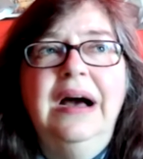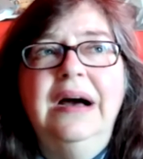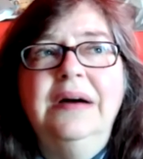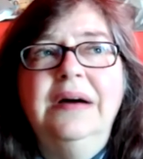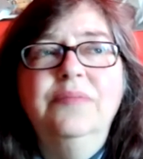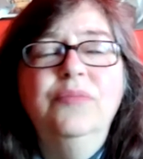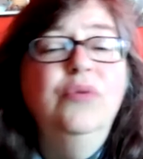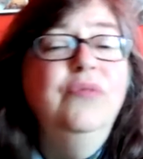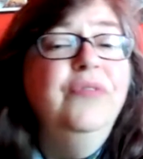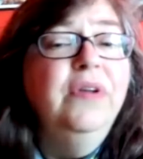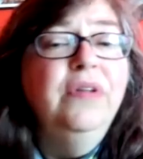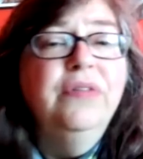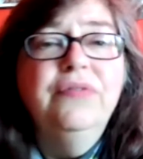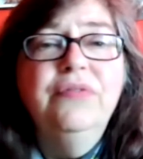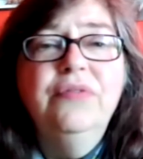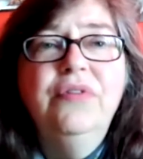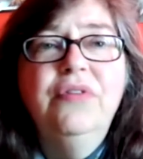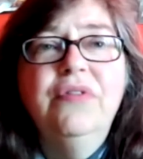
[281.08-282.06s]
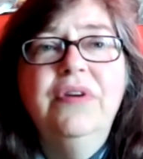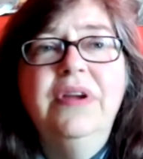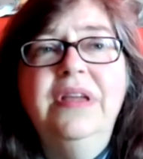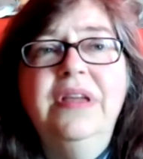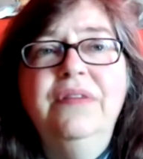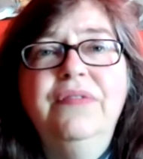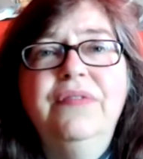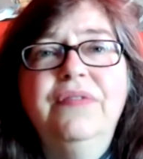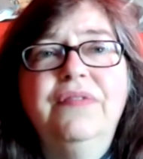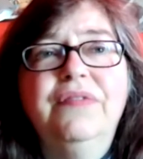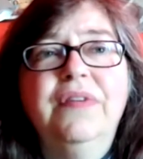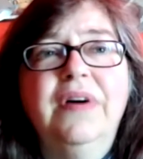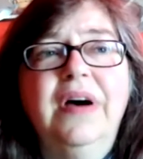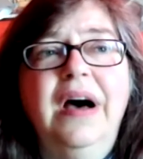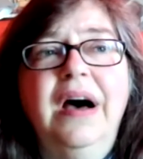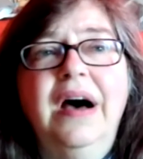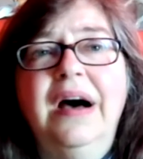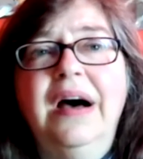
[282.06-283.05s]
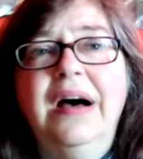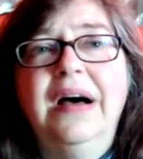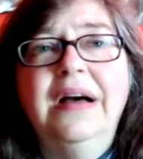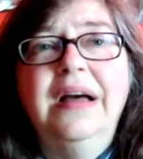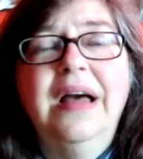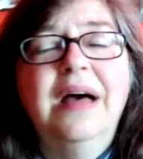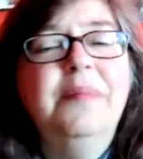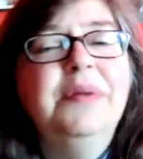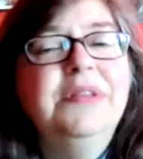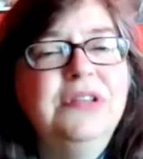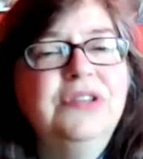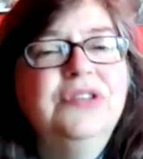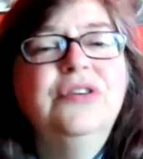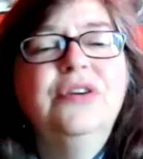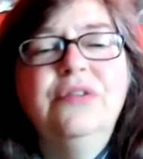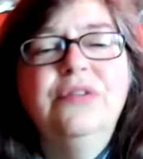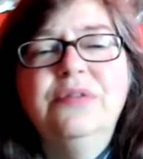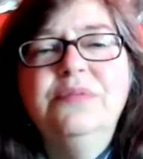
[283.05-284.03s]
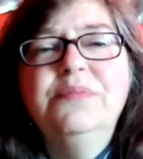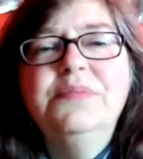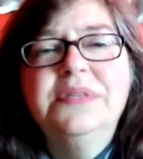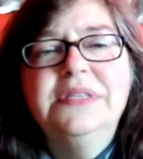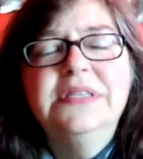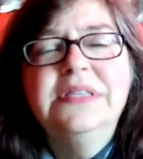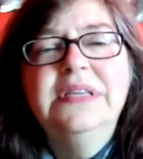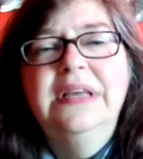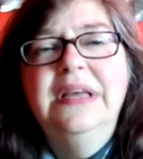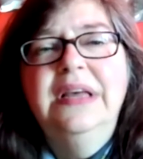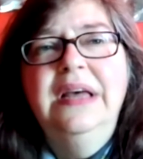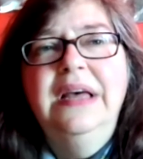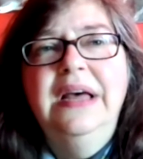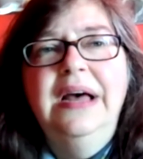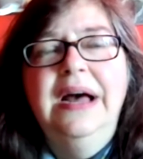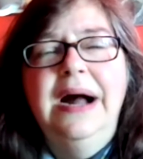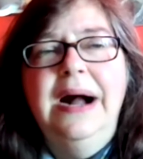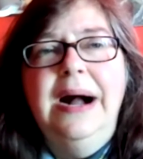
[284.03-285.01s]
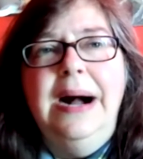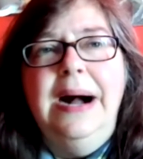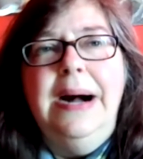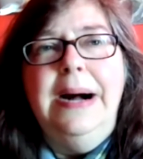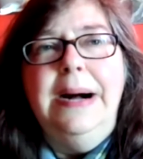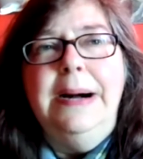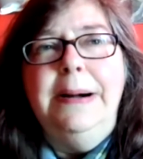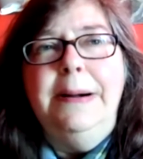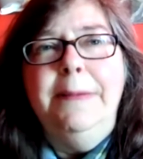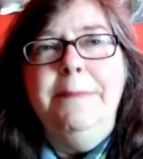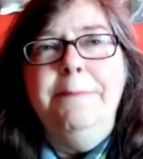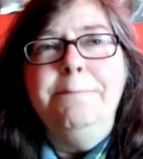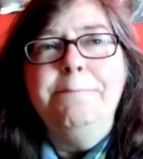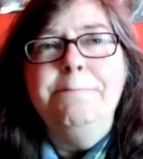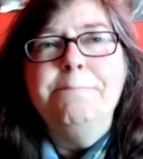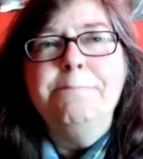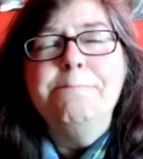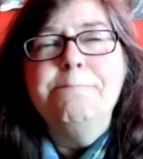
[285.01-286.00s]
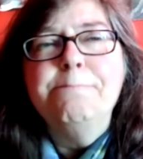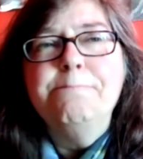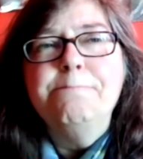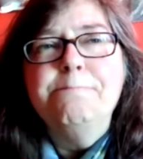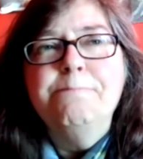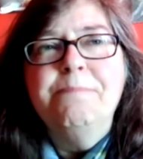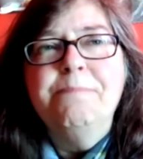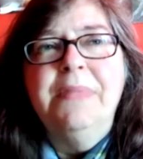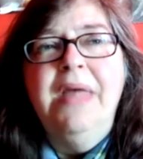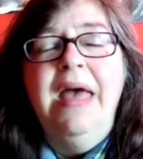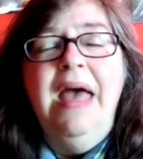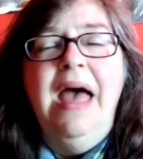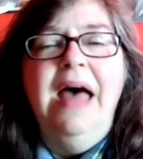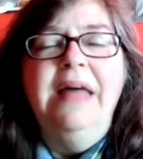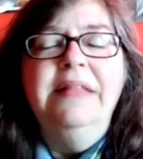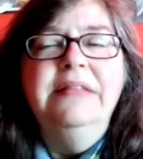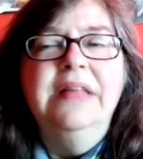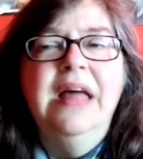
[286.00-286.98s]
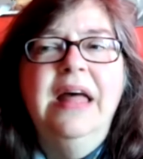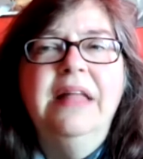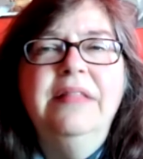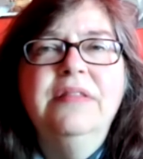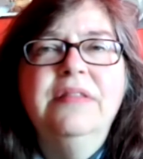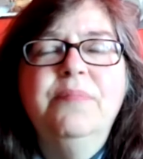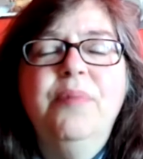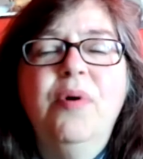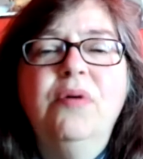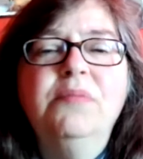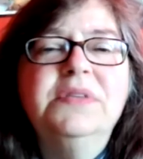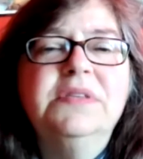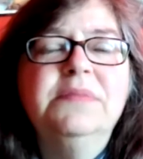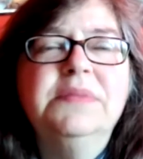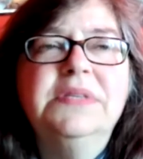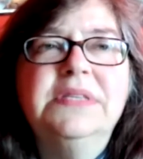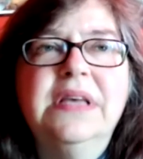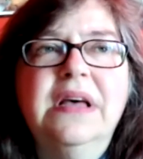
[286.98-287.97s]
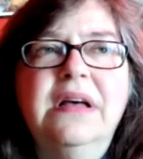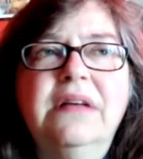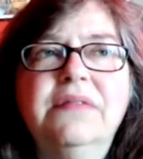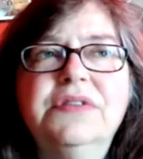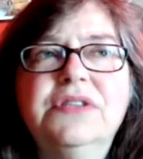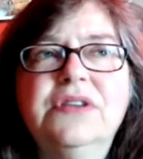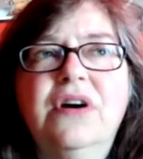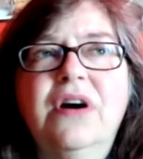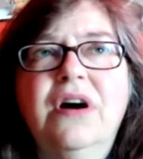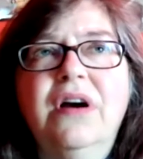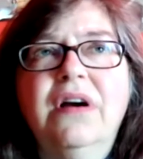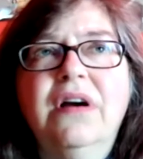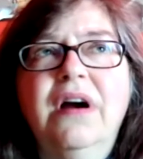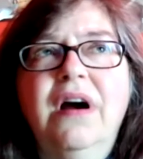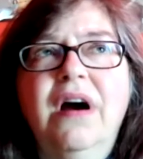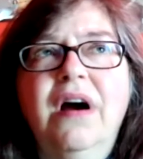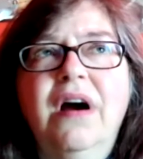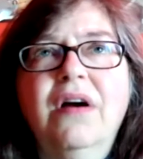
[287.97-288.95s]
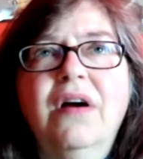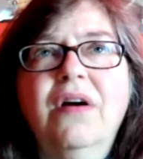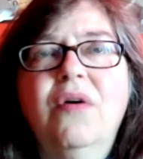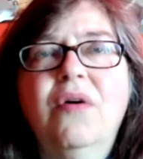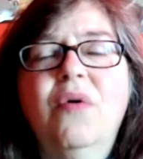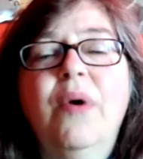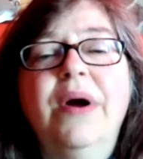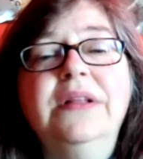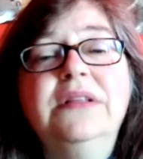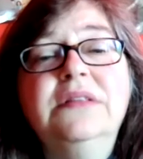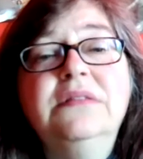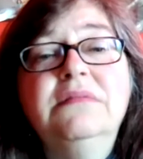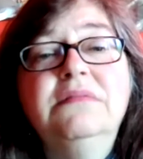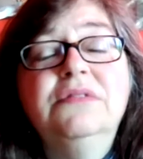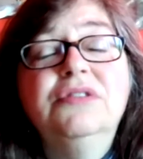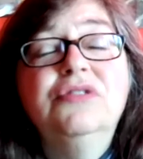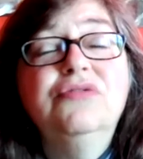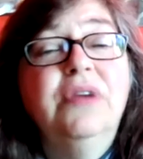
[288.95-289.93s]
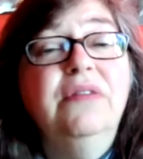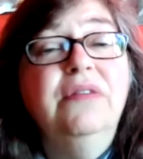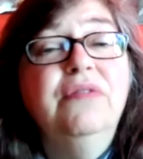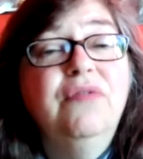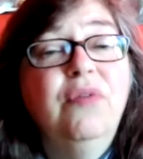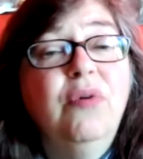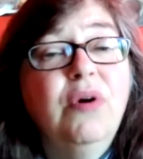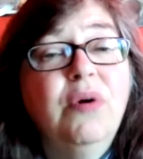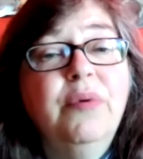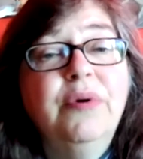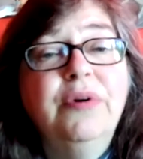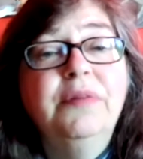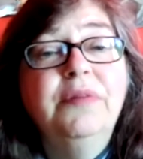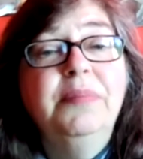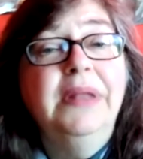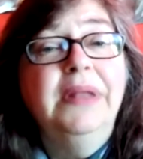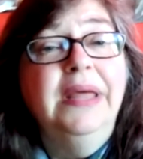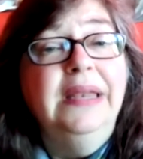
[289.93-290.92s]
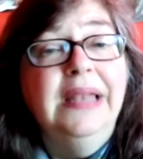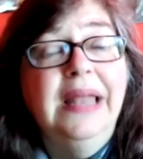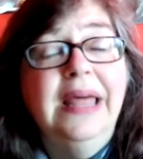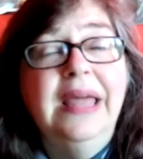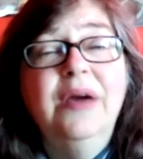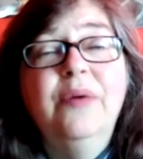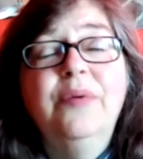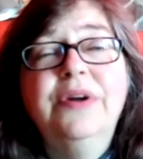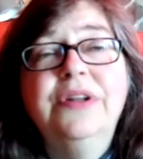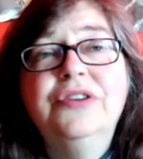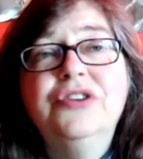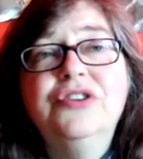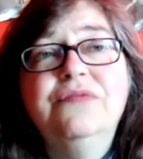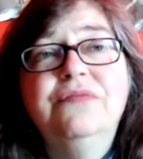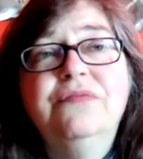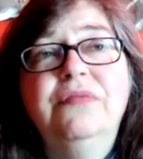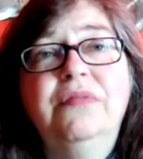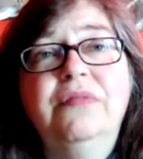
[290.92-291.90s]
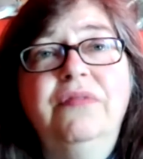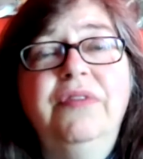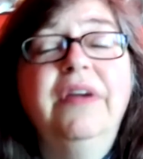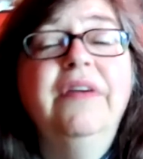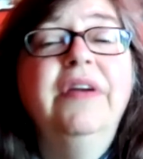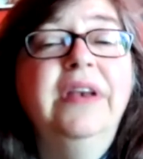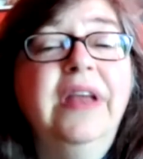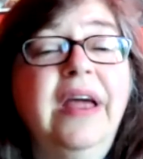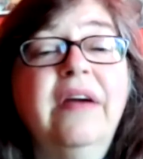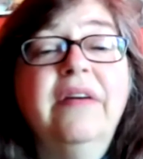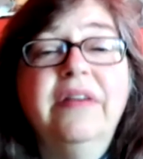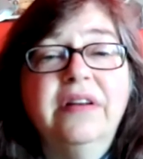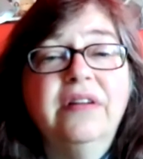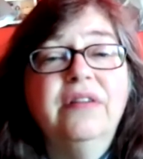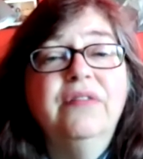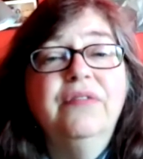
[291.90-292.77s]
moving through grief, uh, coming to terms. Um, and and the poems themselves are are quite straightforward, plain language, very narrative.